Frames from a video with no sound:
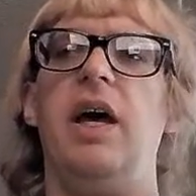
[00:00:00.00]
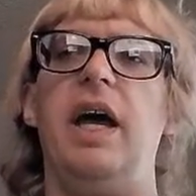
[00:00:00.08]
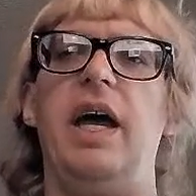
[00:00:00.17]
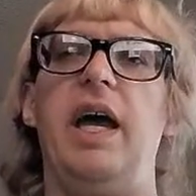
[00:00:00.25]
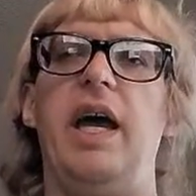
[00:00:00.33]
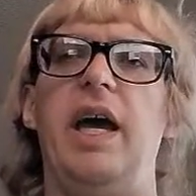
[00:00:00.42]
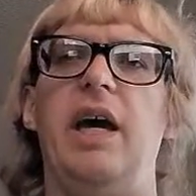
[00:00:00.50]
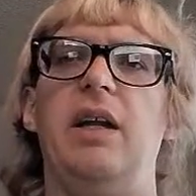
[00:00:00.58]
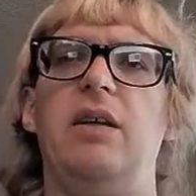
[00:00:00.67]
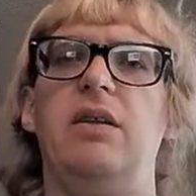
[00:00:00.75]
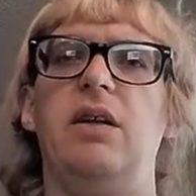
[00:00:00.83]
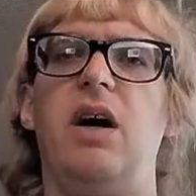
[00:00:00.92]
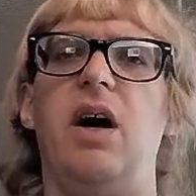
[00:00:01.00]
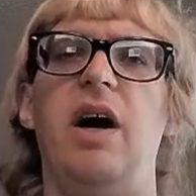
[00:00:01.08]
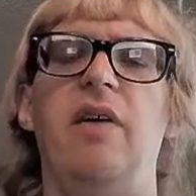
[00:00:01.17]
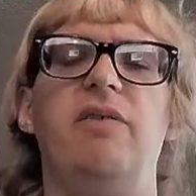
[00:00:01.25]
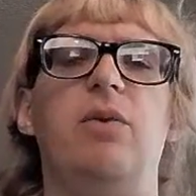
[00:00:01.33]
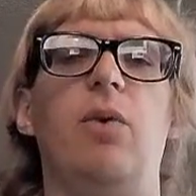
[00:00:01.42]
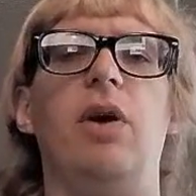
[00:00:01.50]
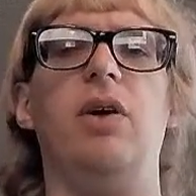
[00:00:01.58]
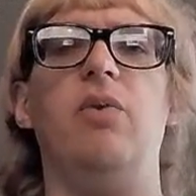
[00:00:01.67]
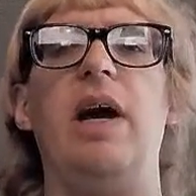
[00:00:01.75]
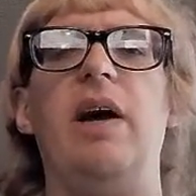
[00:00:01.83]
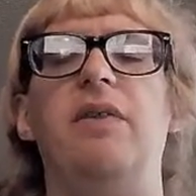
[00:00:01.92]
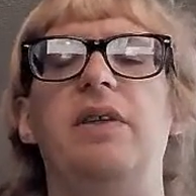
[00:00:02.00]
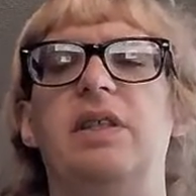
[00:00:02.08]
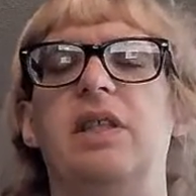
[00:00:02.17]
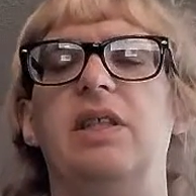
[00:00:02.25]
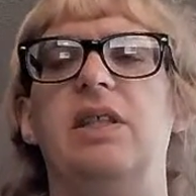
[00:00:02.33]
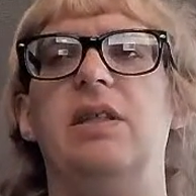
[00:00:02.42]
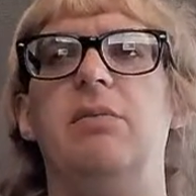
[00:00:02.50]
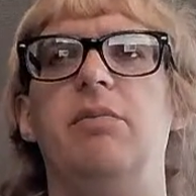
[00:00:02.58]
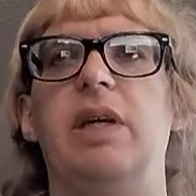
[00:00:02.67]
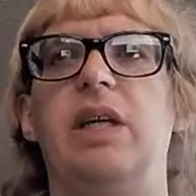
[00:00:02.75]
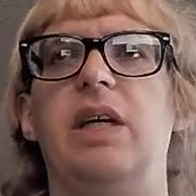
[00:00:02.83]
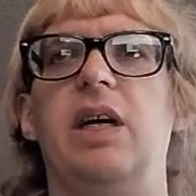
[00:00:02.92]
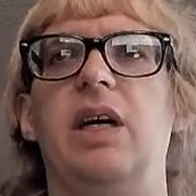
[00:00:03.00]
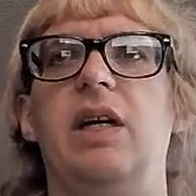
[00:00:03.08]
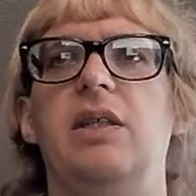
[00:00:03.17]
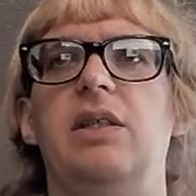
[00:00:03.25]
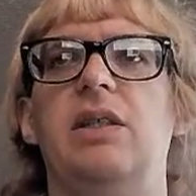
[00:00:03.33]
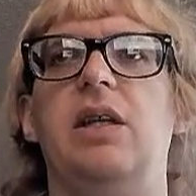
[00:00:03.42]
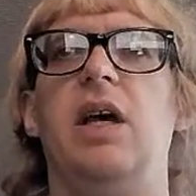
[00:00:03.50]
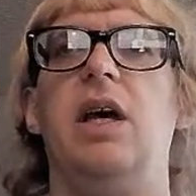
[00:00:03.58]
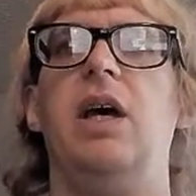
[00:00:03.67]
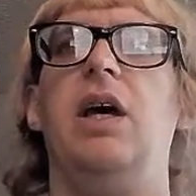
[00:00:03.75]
And I'll have to work around the system because